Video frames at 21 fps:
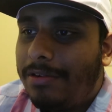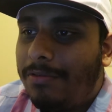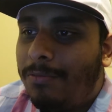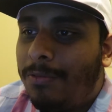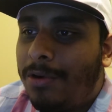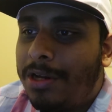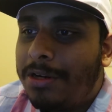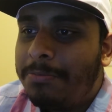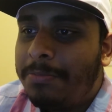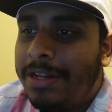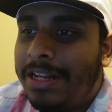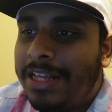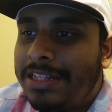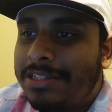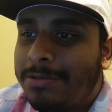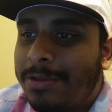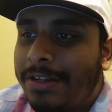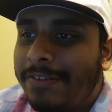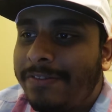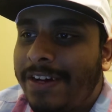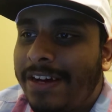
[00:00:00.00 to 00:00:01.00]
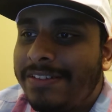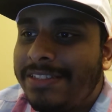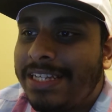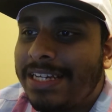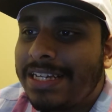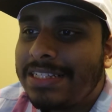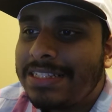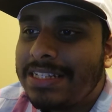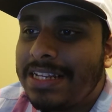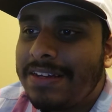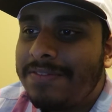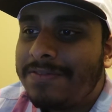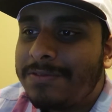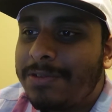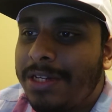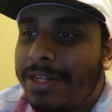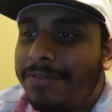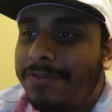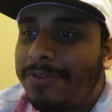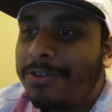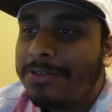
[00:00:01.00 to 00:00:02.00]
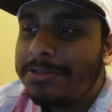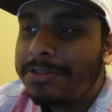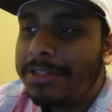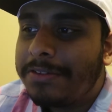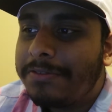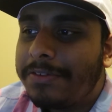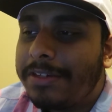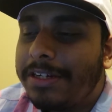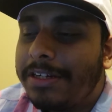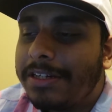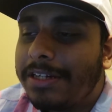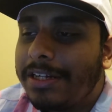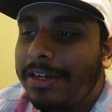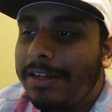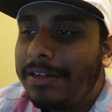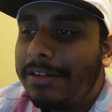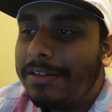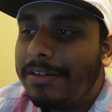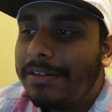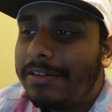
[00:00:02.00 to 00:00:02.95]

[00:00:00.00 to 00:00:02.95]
1 minute, 25 seconds left, 24, 23, okay.